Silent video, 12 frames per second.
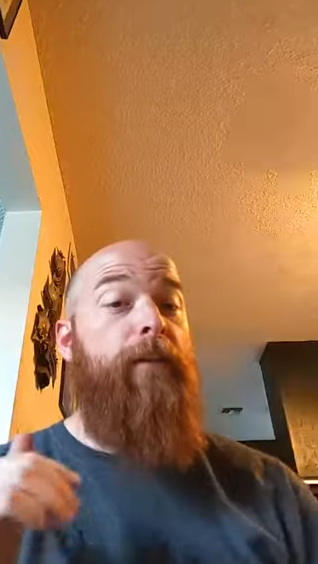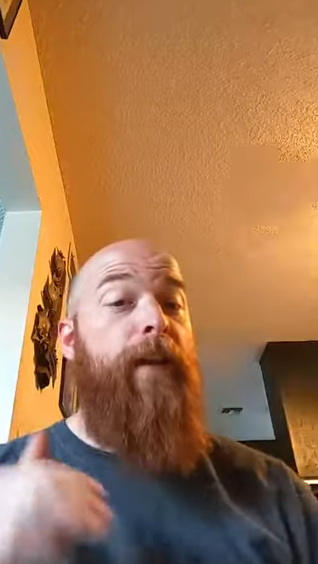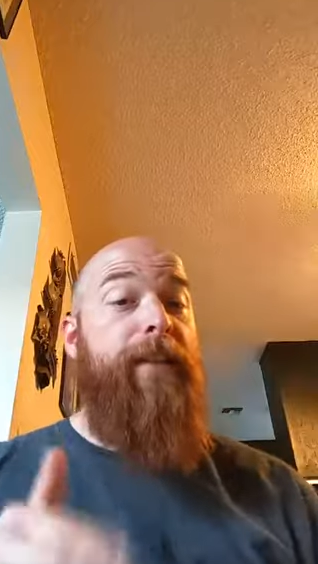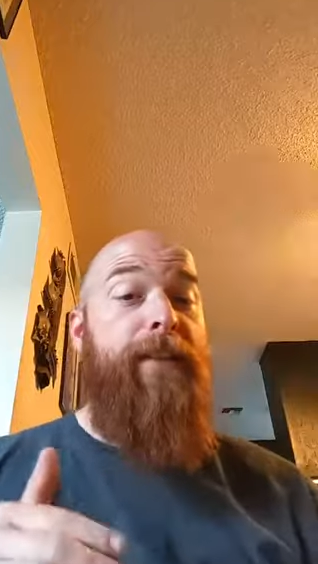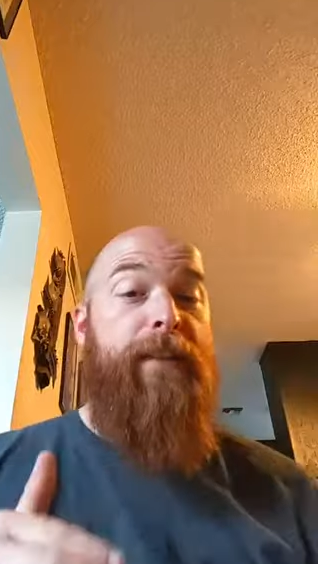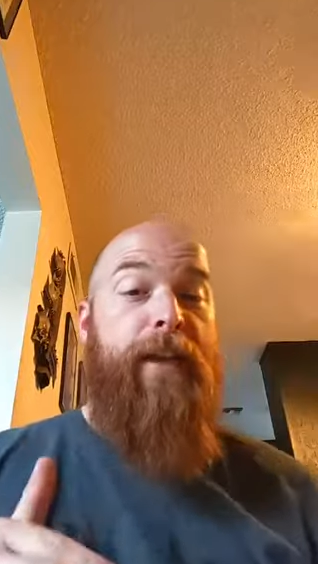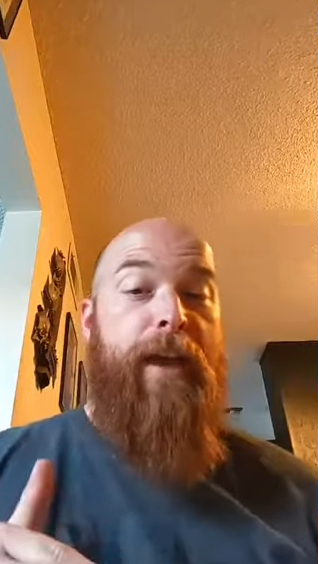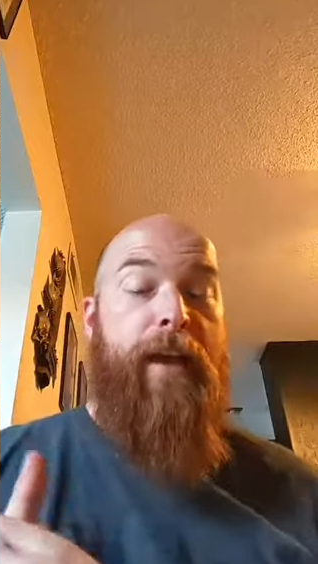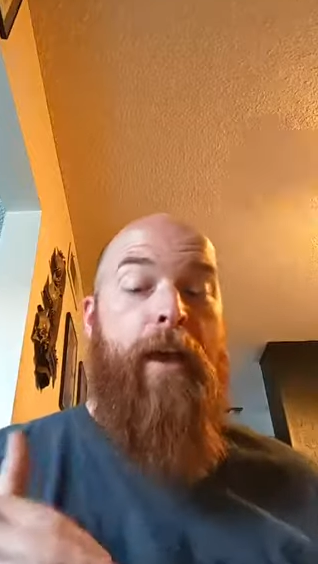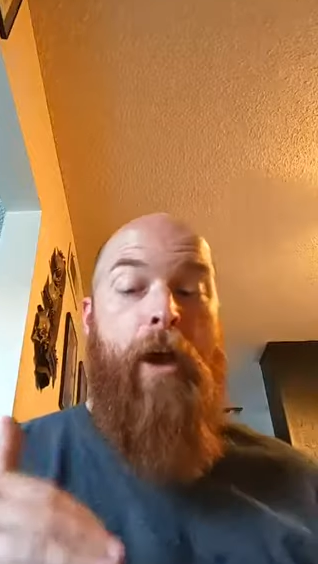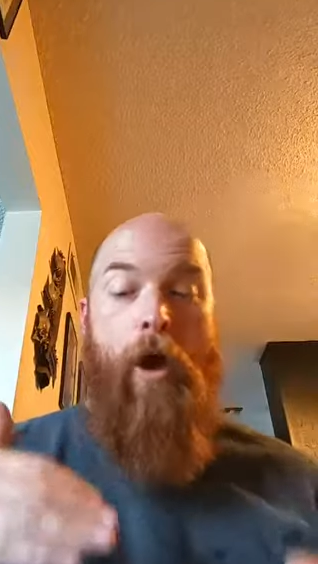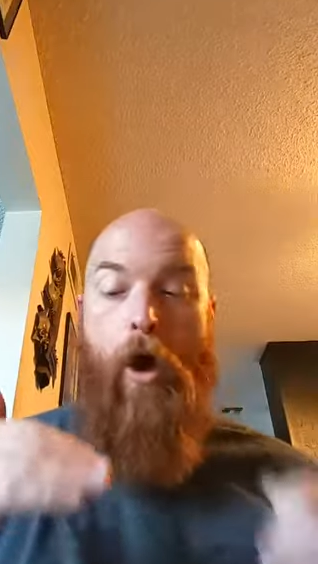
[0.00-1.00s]
let's
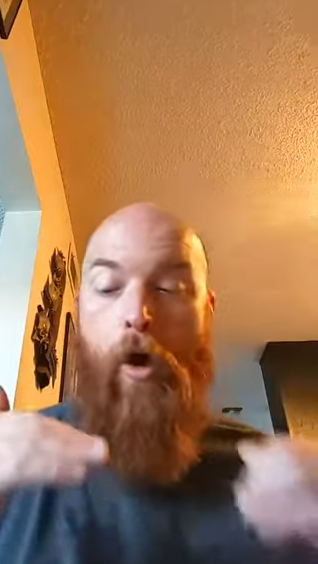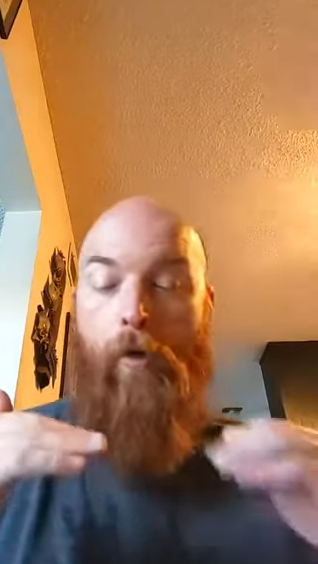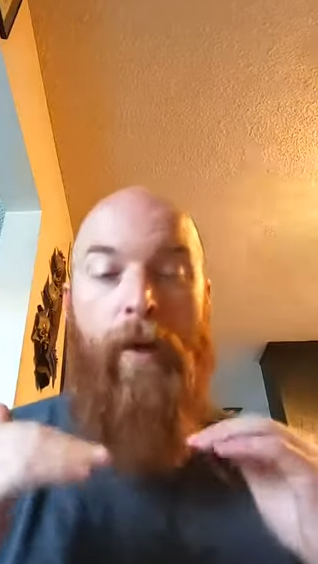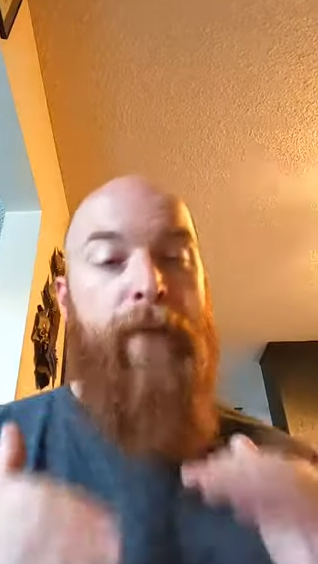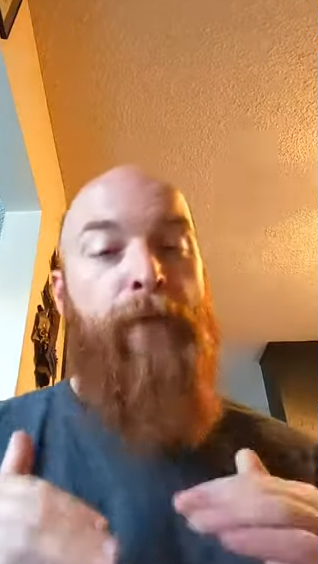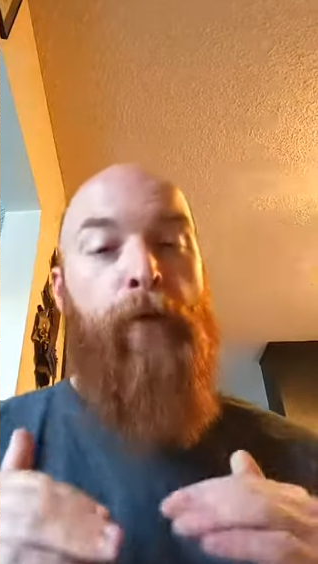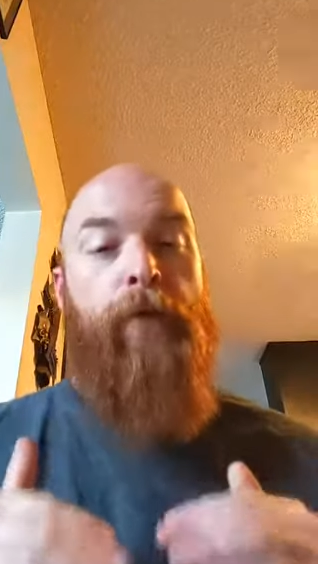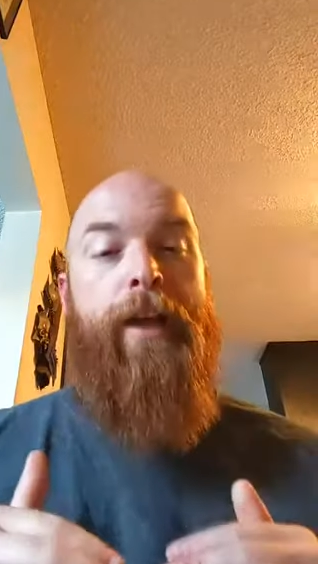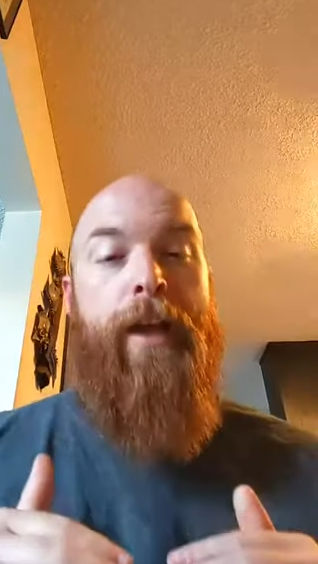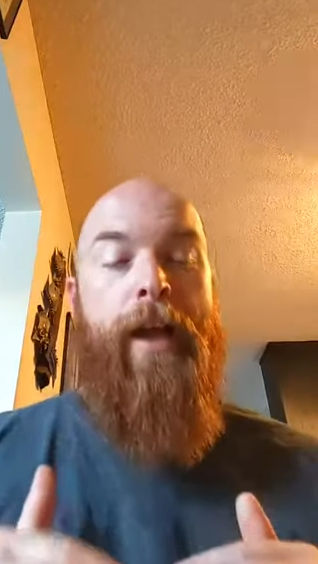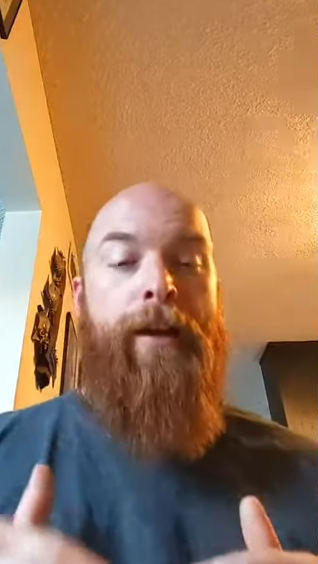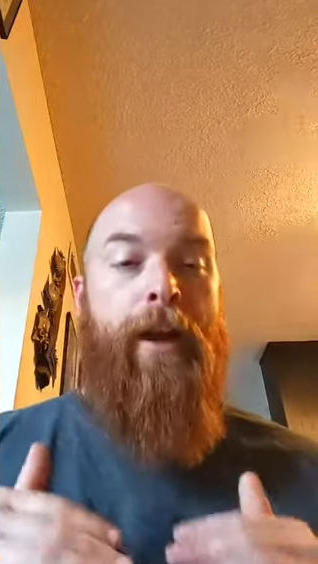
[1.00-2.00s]
say a
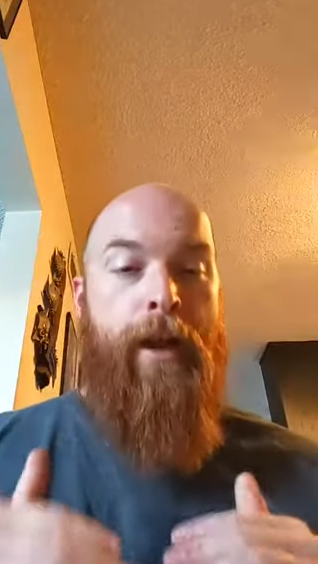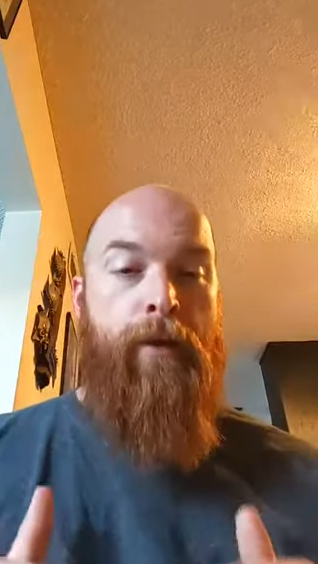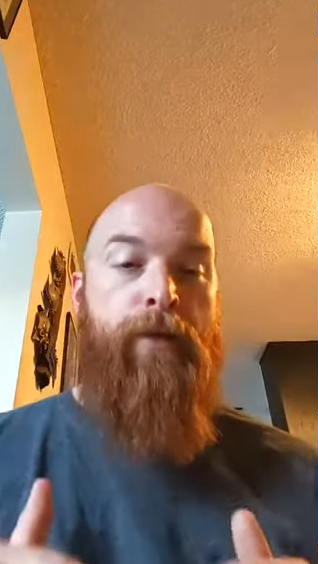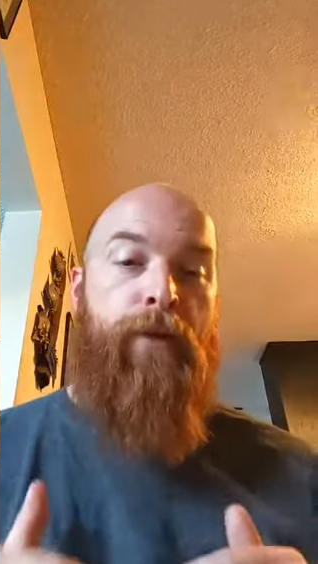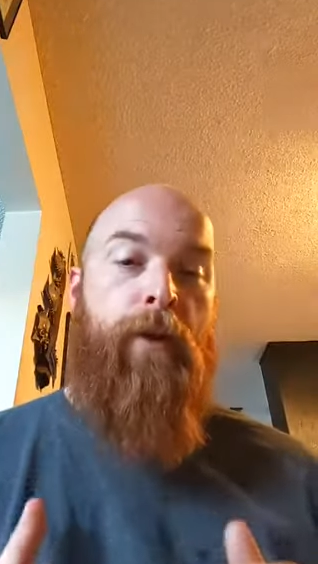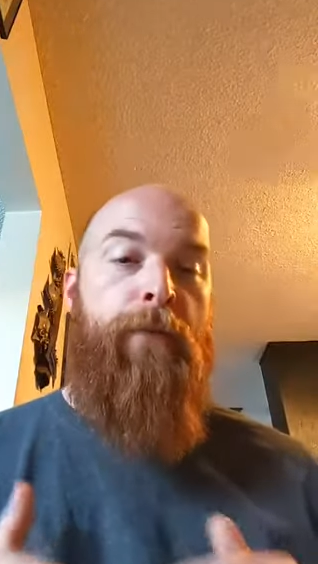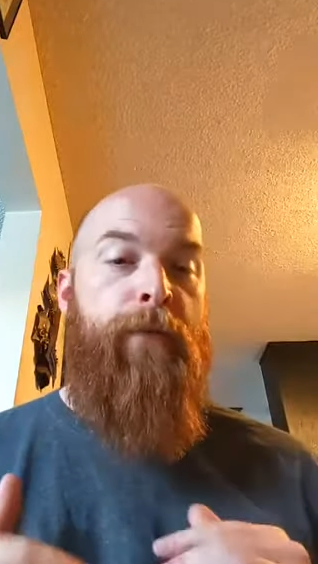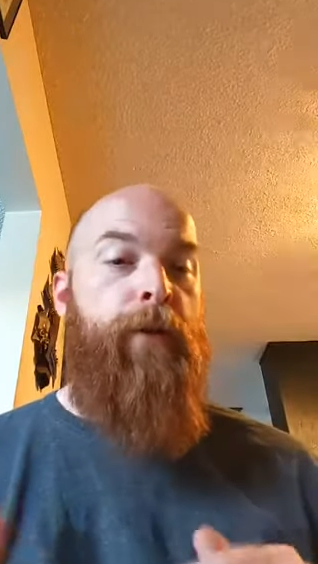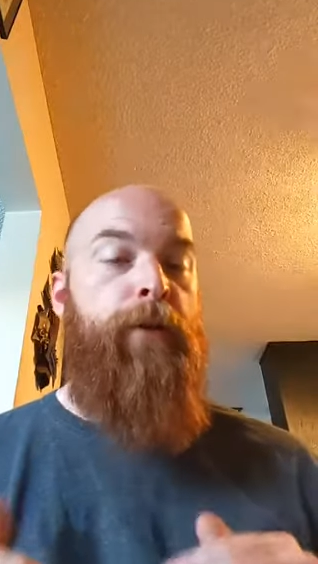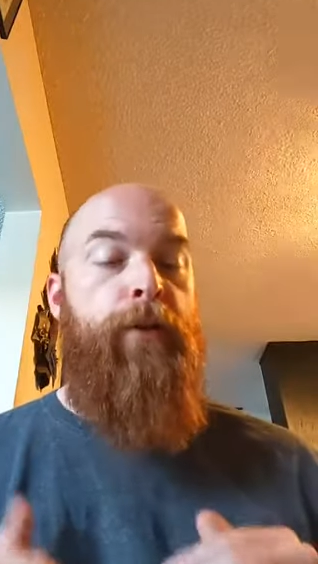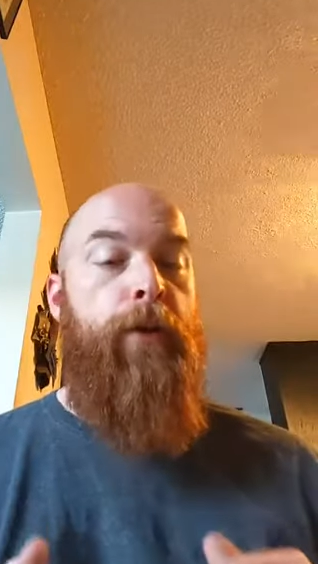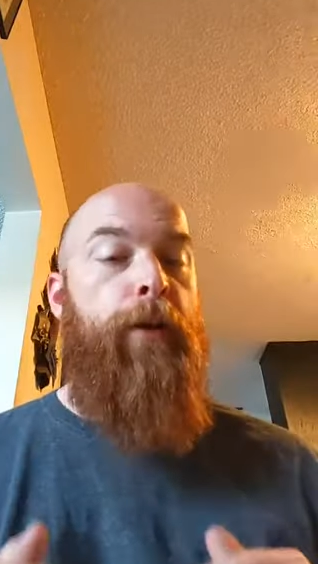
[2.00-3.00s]
referee at an airsoft
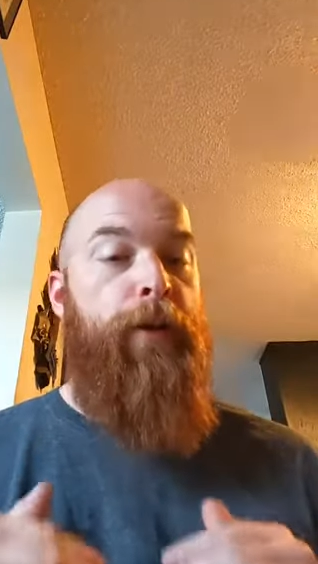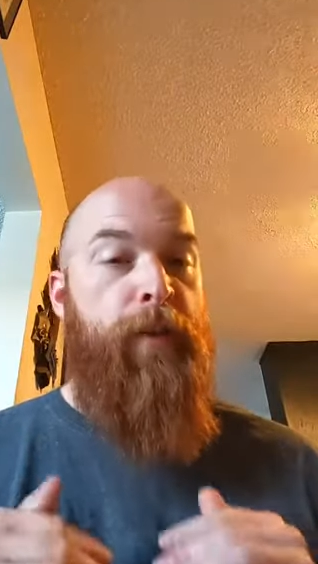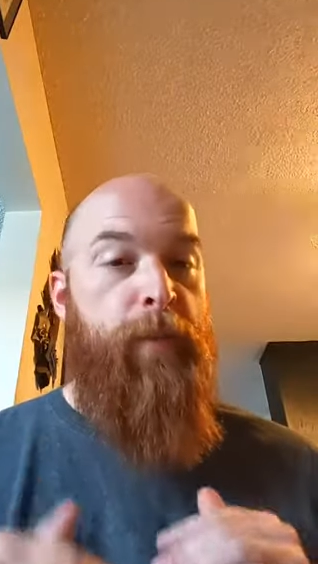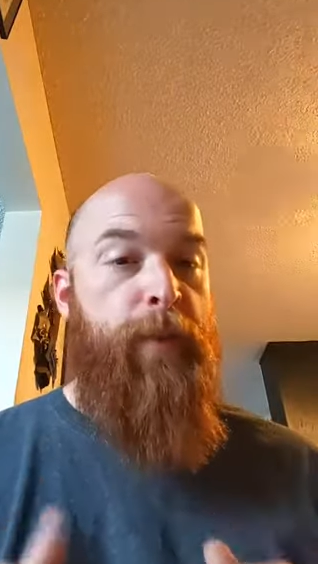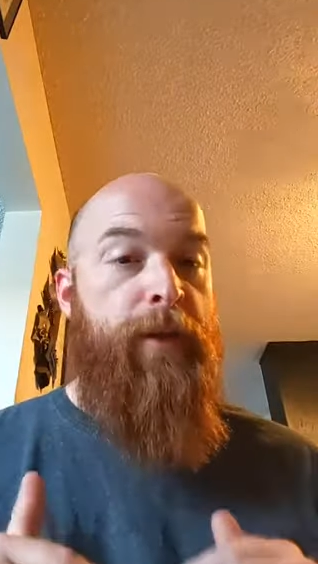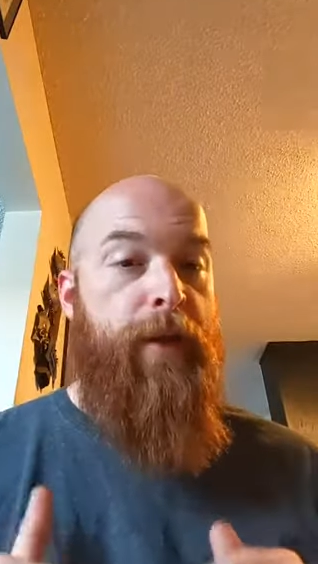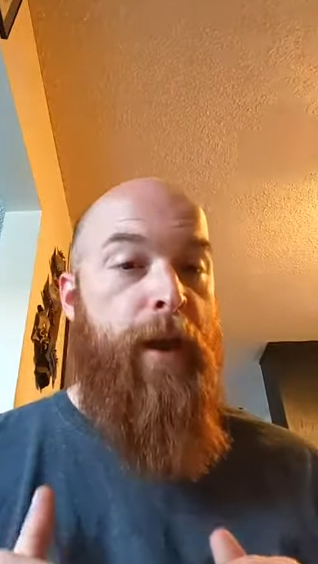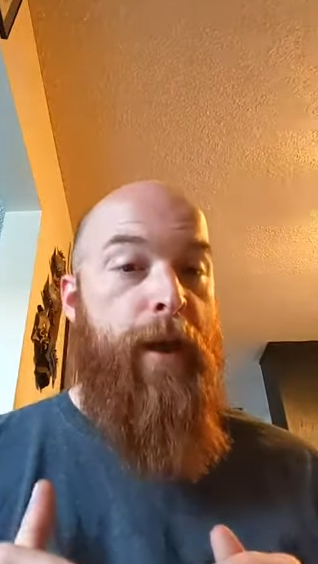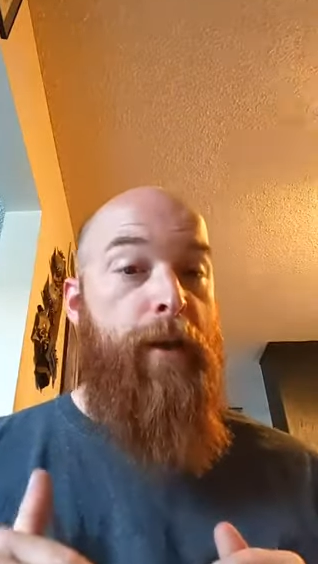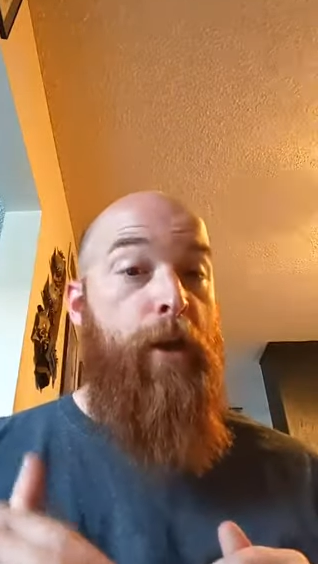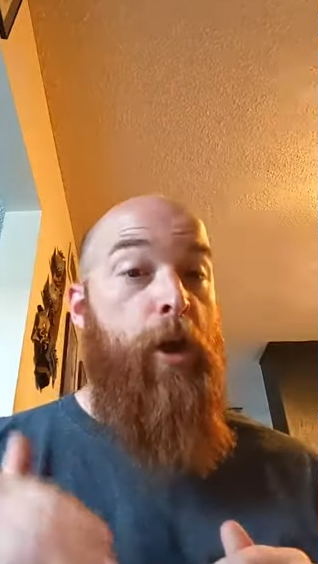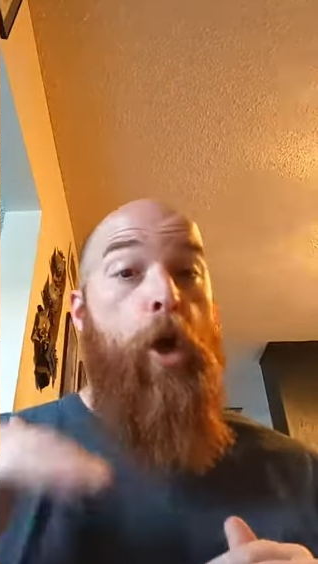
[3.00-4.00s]
field during a speed
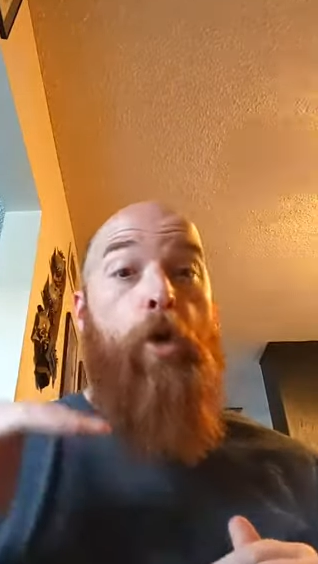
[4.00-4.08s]
night